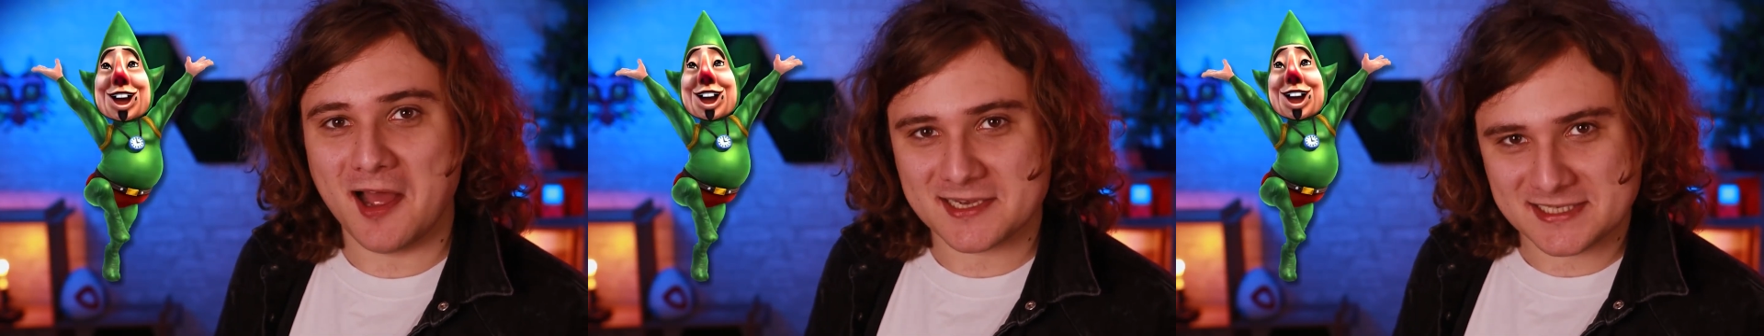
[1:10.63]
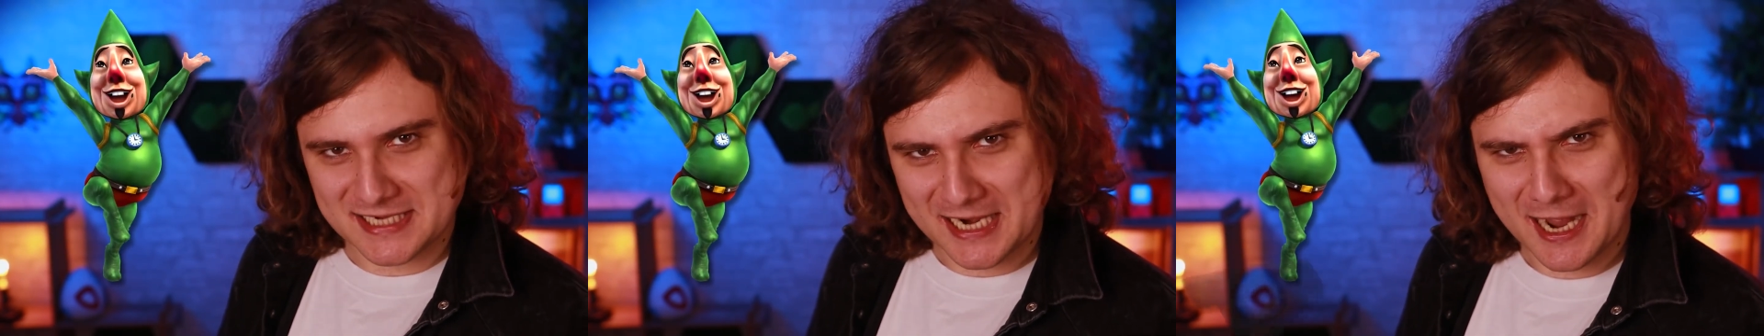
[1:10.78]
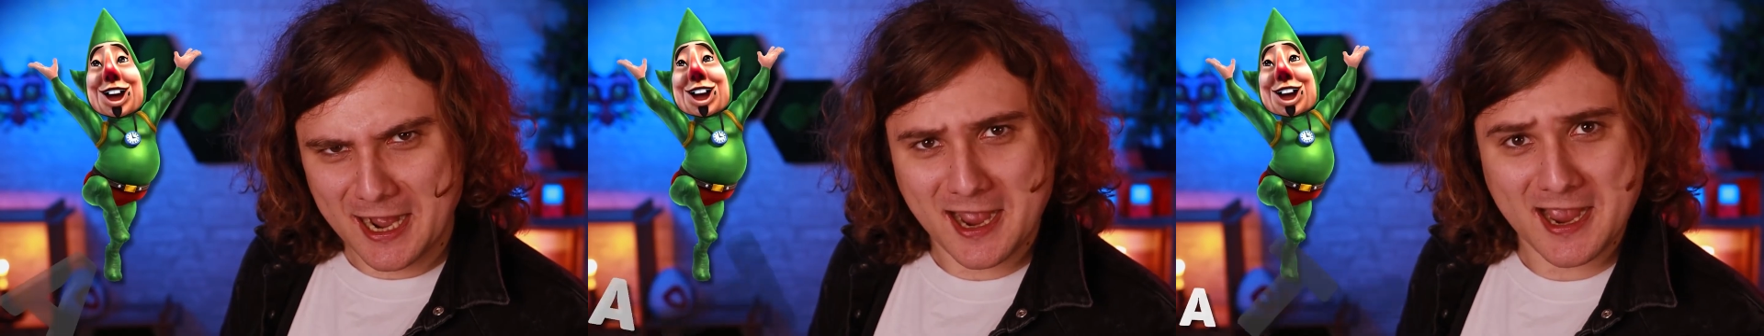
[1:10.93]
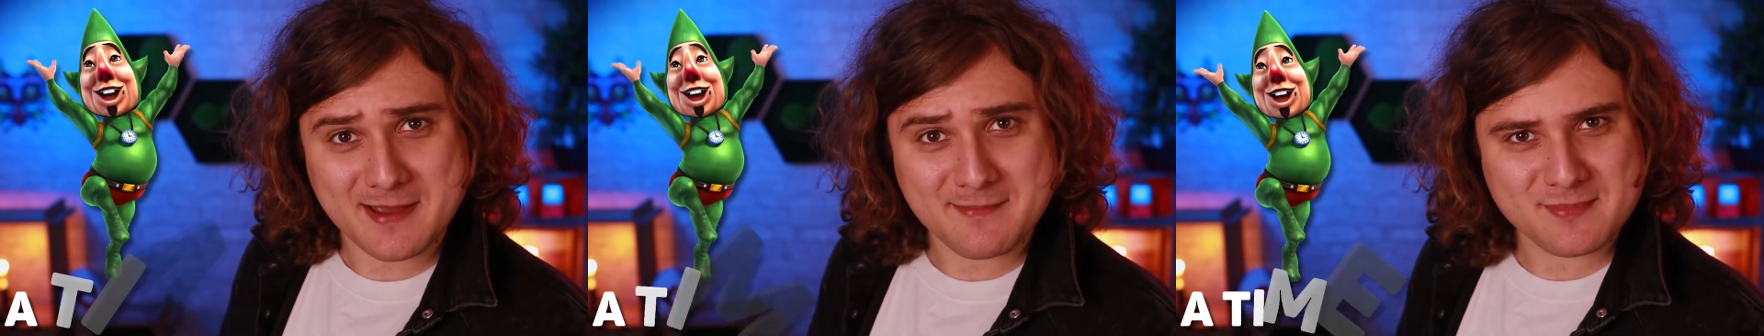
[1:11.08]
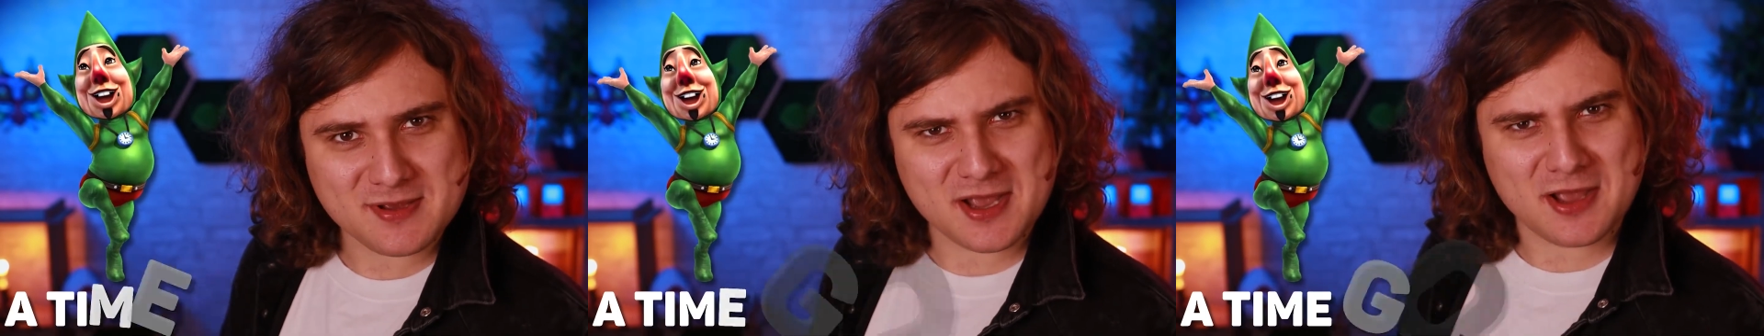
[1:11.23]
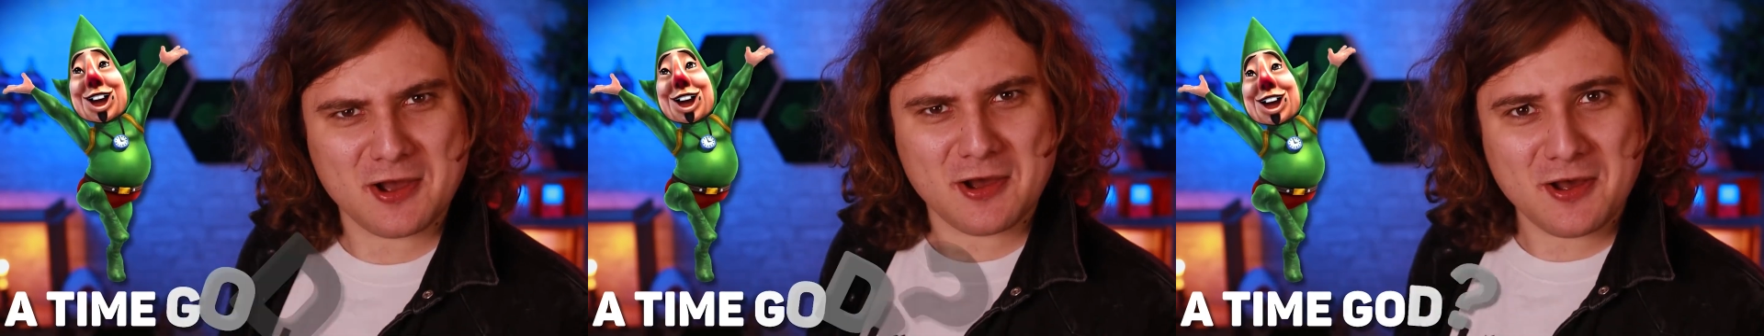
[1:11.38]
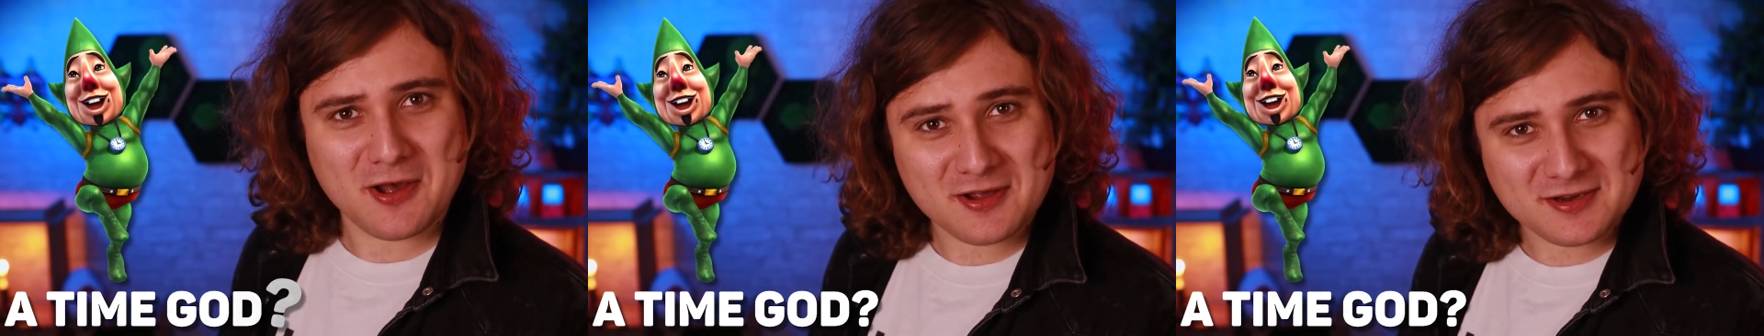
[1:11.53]
a
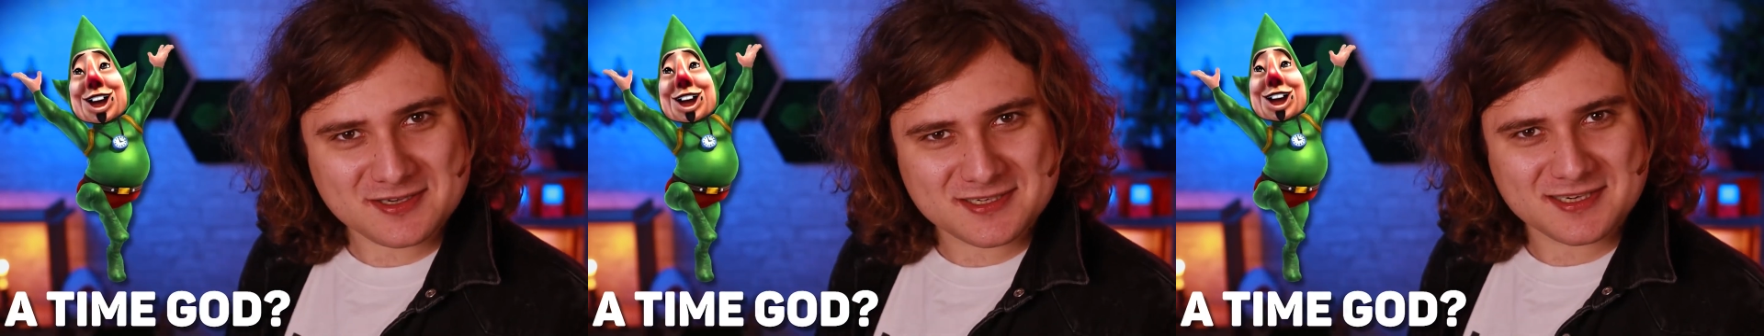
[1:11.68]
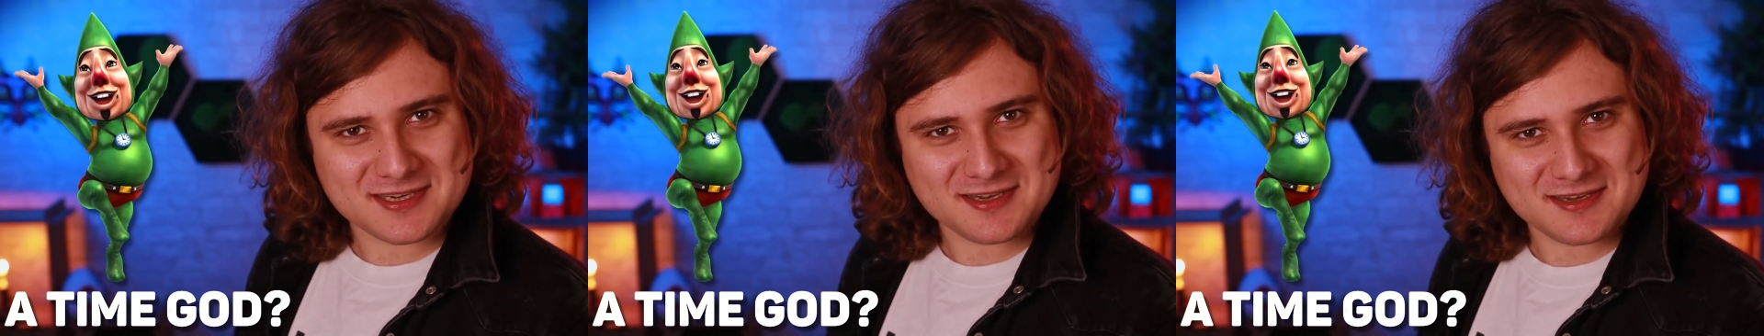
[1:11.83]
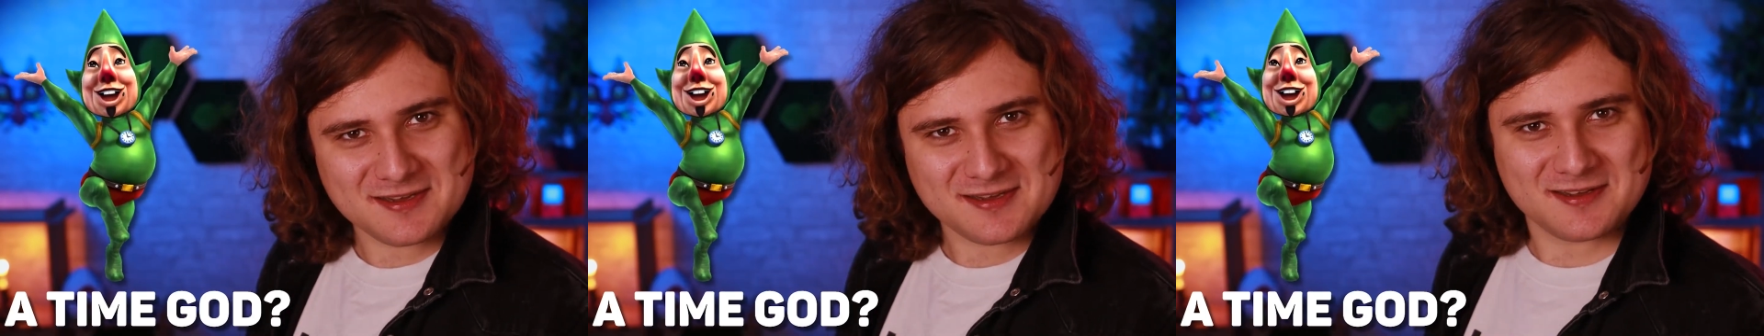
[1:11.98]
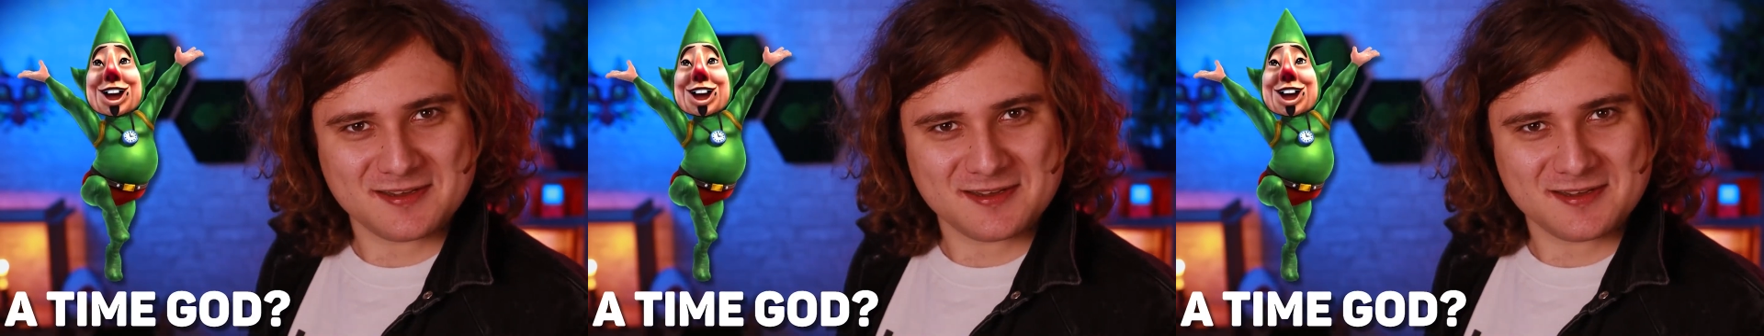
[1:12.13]
time god?